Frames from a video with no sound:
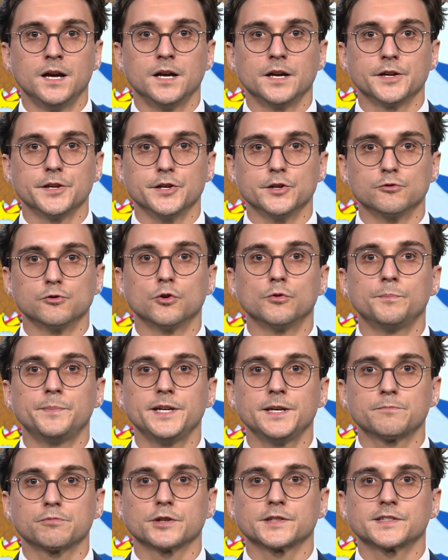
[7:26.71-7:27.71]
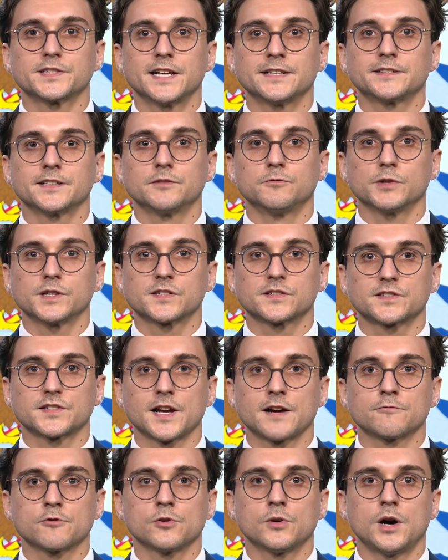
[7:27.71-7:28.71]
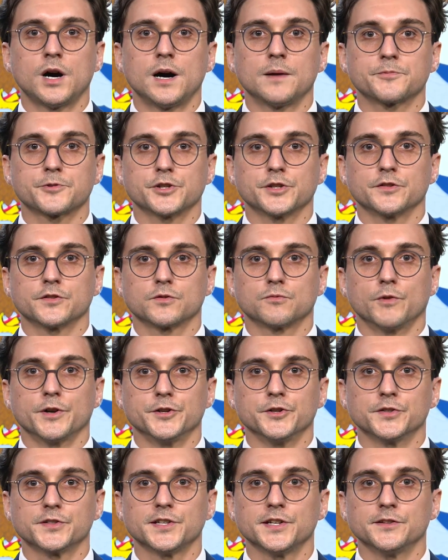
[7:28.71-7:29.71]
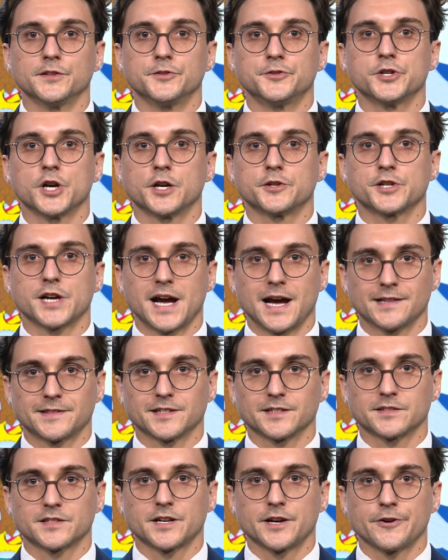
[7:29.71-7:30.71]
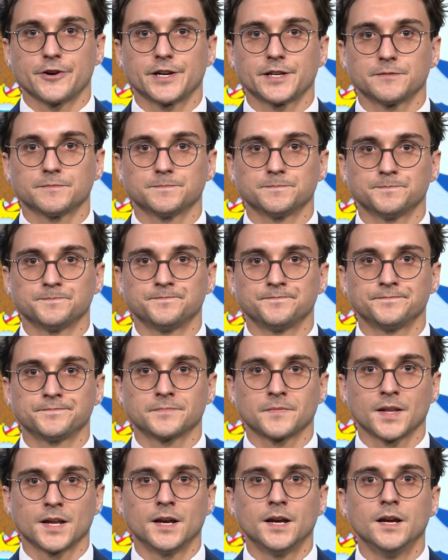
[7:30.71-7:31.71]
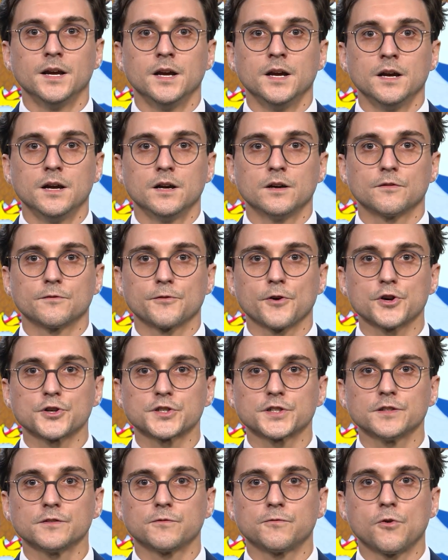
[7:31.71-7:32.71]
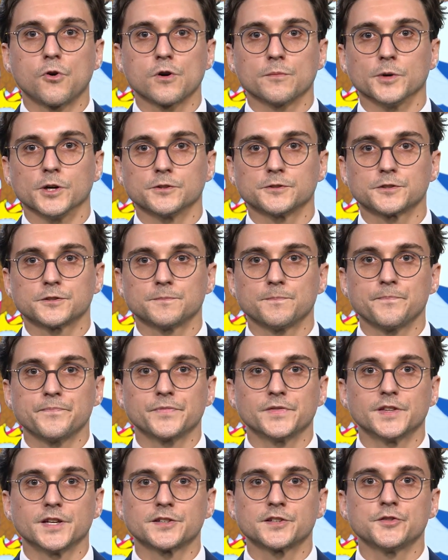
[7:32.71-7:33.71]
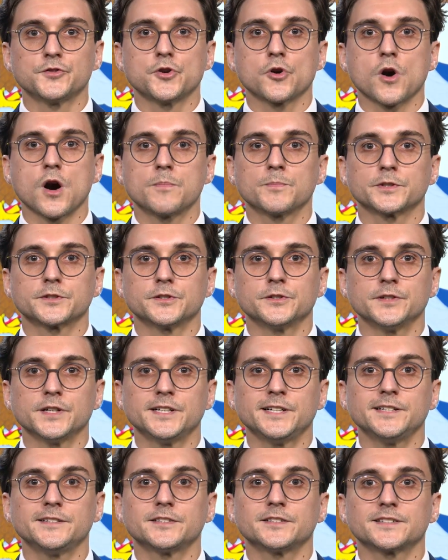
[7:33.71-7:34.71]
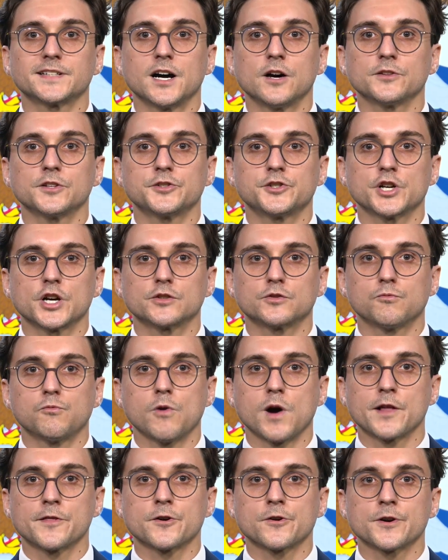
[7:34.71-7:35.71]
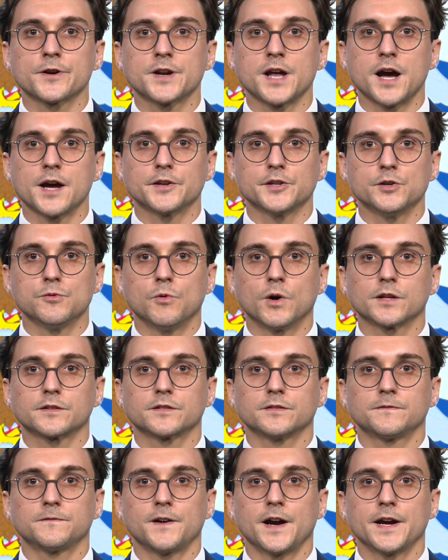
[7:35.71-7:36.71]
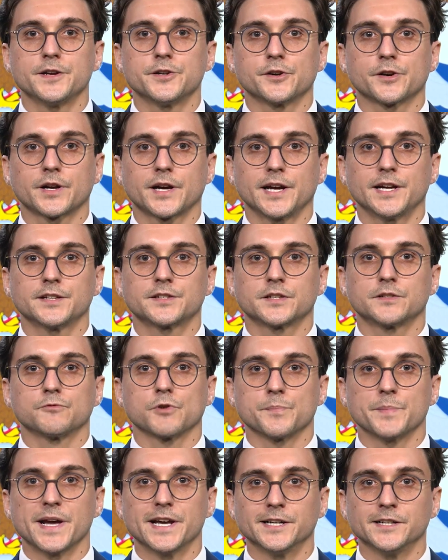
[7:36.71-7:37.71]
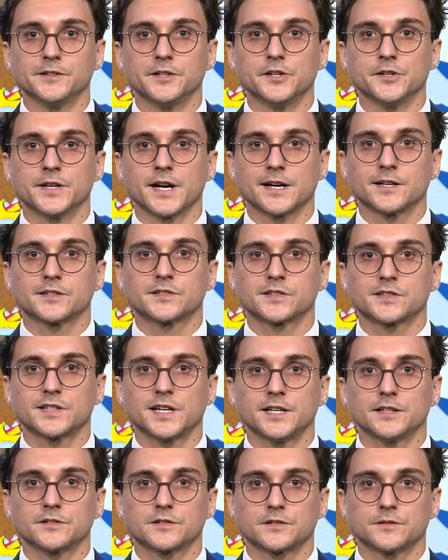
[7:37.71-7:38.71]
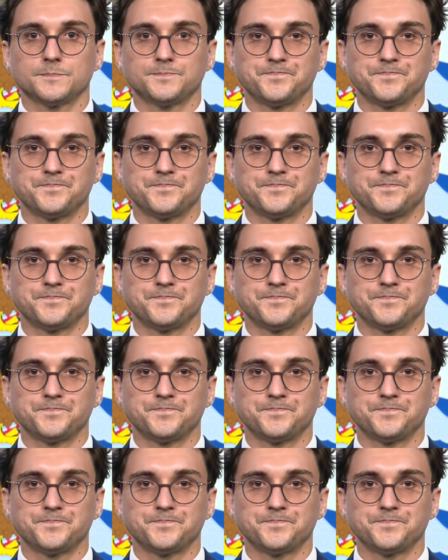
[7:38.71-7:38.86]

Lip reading: You will be presented with several options when you see the judge at this hearing. First and foremost, this is your opportunity to tell the judge whether or not you want to fight your case and remain in the United States.